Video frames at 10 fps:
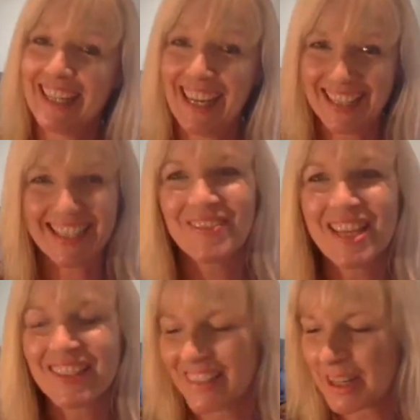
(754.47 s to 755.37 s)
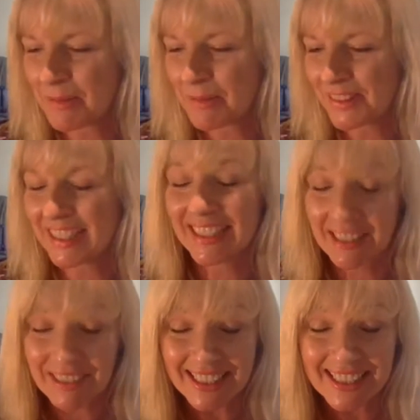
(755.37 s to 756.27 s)
it comes out on April the
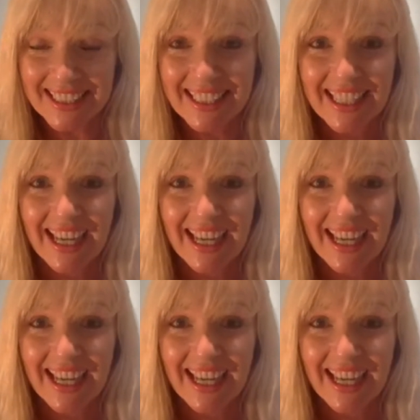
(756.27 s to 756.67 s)
11th.